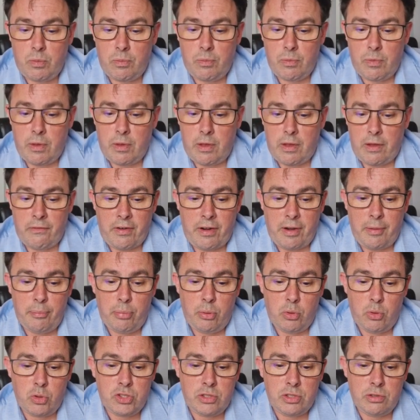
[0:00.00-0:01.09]
very
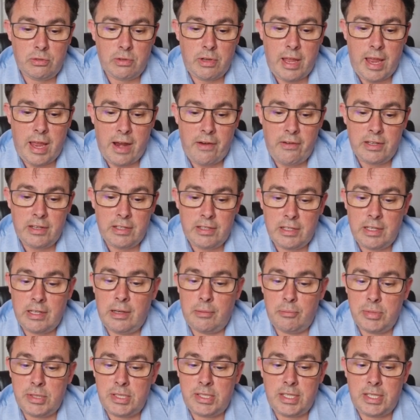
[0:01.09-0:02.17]
important area,
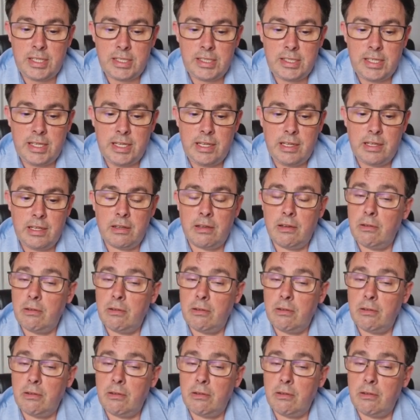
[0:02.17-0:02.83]
number 6 here.